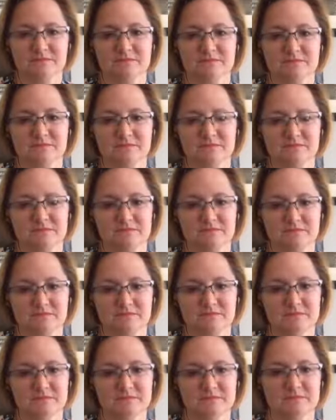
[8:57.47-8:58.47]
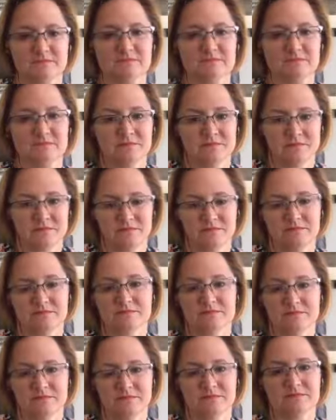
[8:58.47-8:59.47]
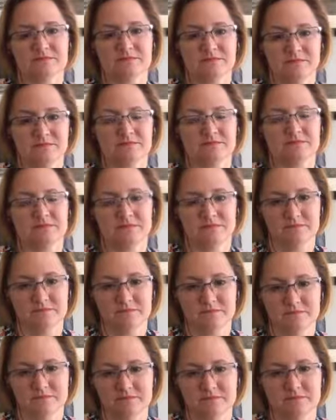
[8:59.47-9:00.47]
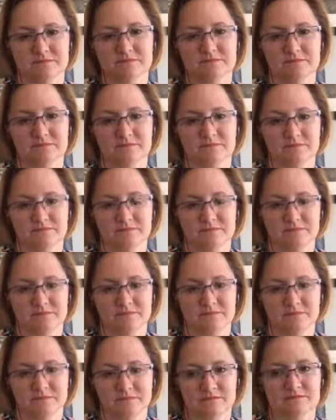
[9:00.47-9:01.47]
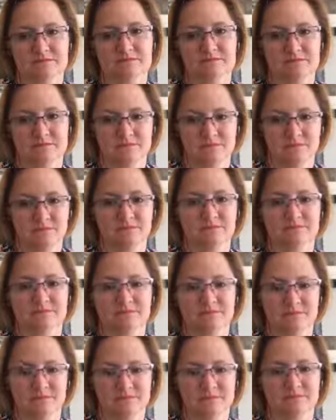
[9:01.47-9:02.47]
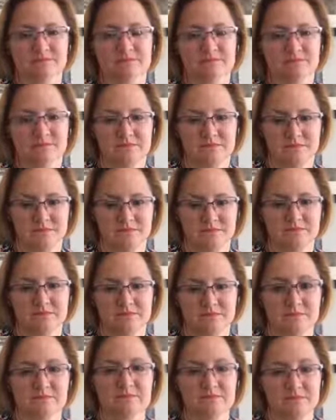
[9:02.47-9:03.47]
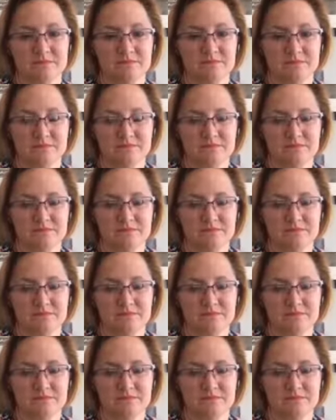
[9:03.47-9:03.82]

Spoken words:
This person isn't speaking.